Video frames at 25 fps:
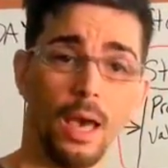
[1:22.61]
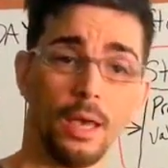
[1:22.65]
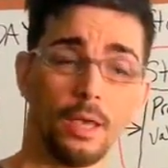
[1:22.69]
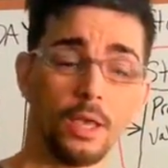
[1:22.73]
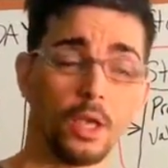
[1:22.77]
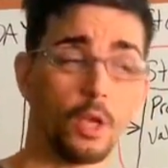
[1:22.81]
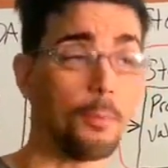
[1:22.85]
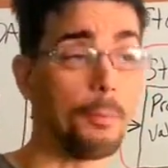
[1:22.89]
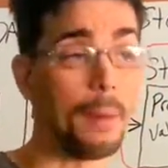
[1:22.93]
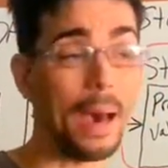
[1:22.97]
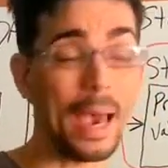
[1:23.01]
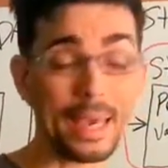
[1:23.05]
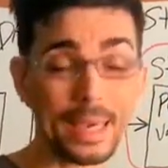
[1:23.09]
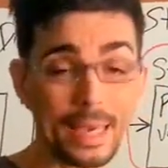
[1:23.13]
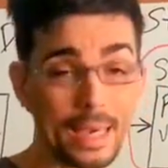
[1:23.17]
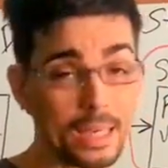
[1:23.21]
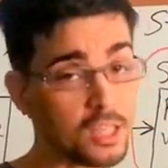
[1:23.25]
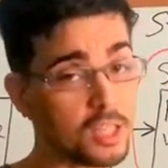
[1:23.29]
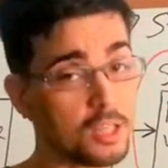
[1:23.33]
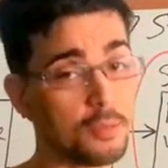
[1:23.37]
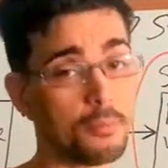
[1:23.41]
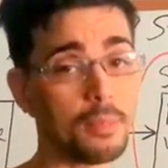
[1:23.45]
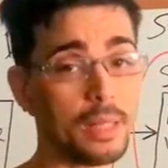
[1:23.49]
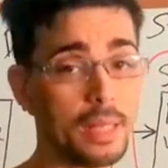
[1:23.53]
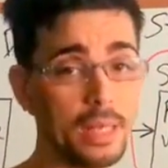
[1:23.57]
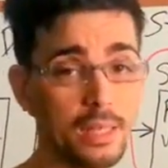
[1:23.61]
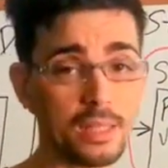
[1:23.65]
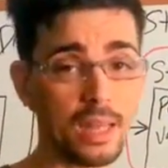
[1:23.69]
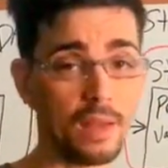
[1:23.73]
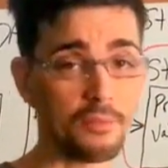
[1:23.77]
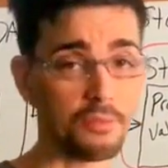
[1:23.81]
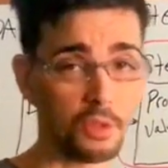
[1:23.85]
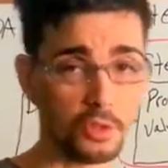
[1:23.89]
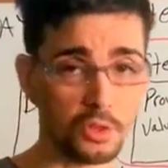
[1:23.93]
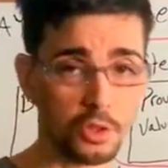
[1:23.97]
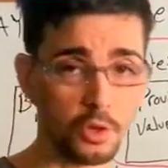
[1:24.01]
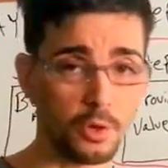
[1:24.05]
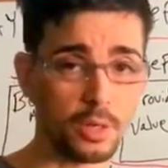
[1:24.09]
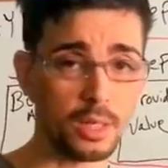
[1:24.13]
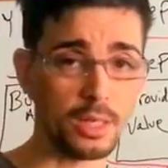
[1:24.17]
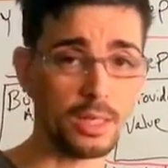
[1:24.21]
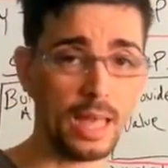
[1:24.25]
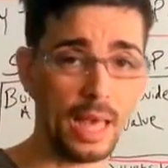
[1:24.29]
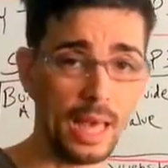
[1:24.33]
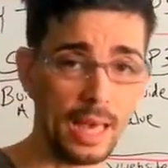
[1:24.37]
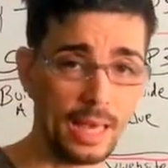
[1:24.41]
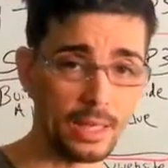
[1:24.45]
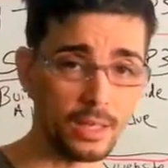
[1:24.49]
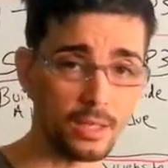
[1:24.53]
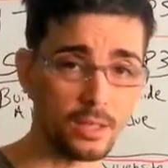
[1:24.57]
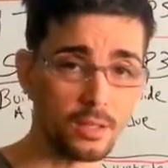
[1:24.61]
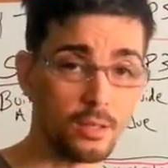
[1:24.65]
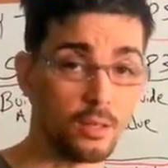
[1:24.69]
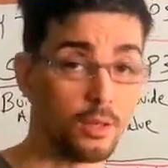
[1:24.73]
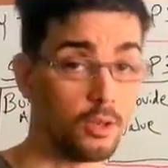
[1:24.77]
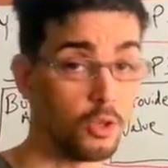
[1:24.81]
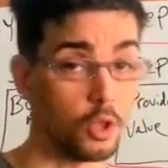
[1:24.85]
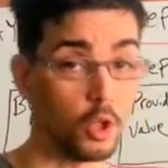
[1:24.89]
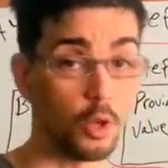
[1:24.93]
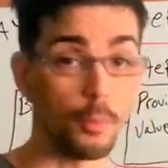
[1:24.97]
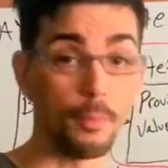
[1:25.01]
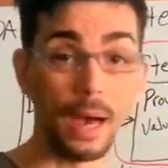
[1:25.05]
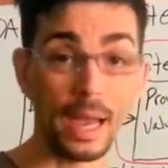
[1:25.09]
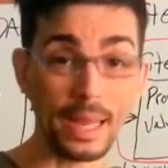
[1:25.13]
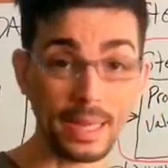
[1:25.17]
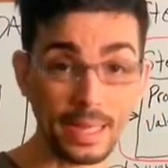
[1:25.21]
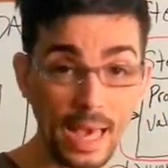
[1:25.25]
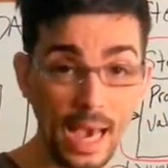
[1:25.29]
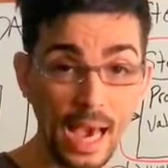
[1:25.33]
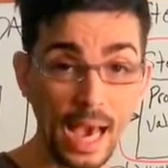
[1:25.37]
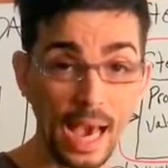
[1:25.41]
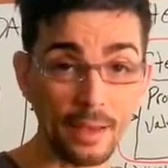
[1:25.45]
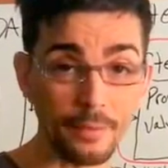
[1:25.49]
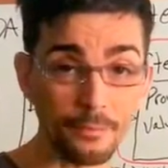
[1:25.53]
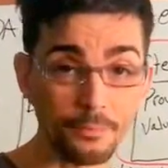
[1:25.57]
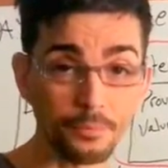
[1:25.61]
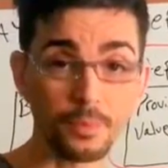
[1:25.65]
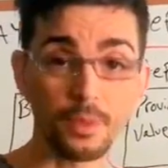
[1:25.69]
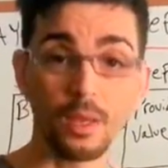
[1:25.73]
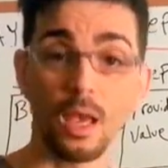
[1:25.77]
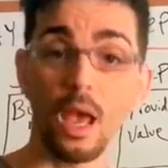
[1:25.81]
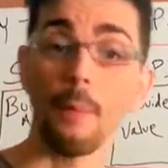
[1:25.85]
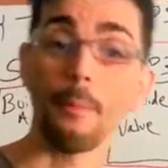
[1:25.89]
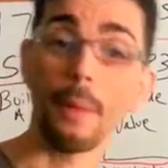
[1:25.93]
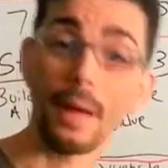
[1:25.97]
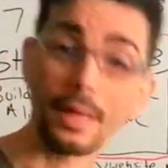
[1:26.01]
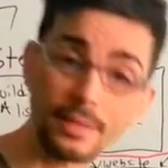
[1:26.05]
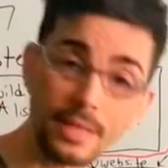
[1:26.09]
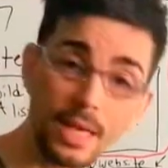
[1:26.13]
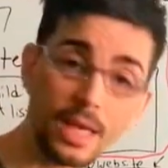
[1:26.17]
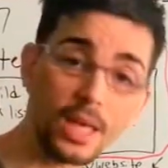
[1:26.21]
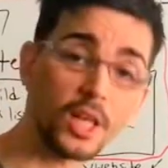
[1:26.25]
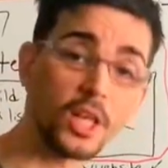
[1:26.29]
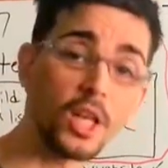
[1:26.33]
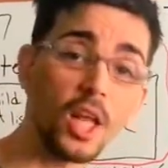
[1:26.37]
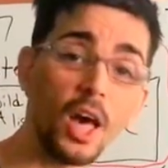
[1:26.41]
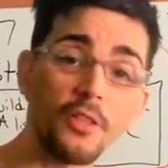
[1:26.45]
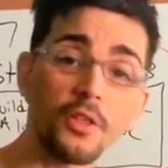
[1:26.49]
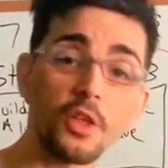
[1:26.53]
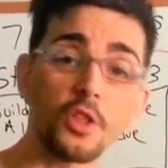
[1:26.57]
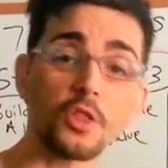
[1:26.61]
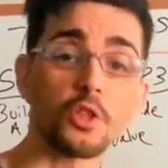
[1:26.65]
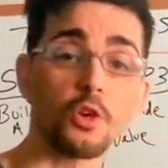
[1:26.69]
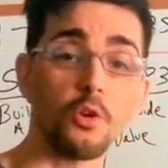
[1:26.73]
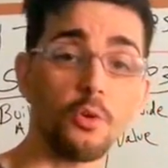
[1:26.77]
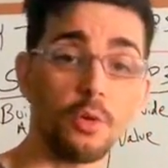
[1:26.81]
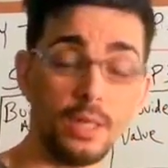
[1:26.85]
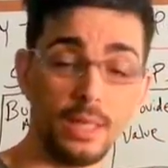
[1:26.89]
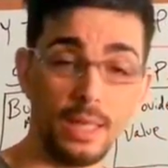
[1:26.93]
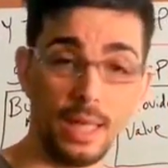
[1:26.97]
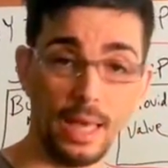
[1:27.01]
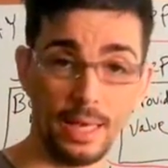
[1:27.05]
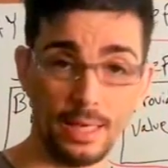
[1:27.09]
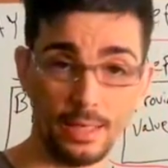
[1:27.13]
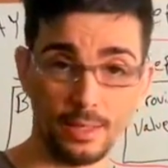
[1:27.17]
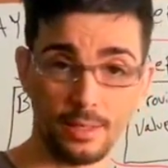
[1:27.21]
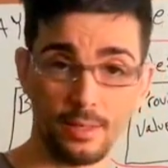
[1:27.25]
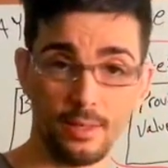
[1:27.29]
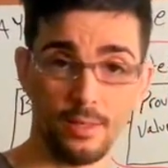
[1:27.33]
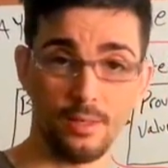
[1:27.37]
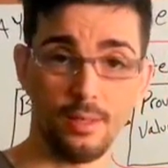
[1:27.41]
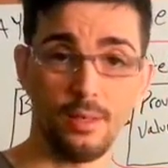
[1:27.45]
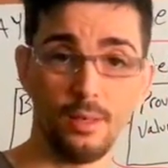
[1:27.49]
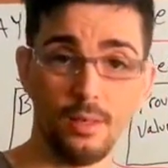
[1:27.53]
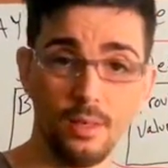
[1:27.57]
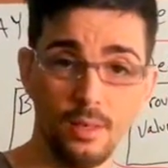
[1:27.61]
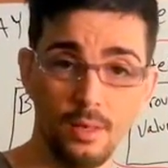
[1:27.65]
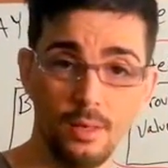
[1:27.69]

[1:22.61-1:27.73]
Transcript: You might get some leads after 30 days. You might not. It might take another 30 days.